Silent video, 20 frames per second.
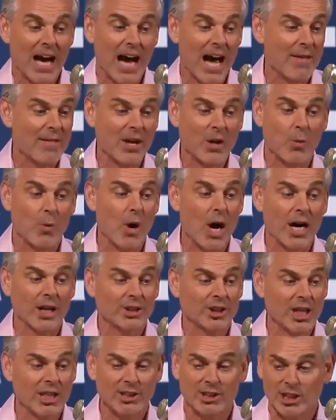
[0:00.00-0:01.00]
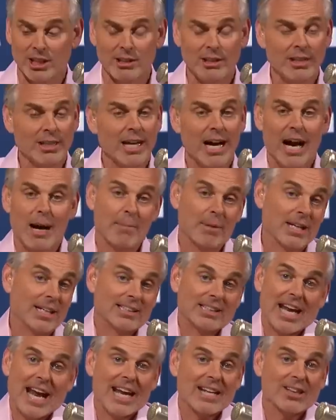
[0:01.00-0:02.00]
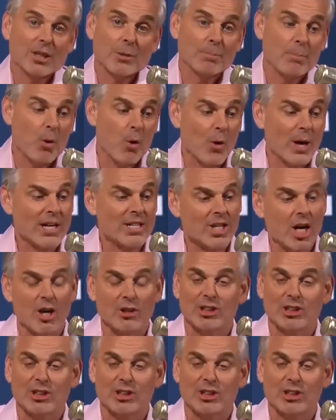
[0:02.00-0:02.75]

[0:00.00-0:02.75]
I think Washington, I'm going to take the points.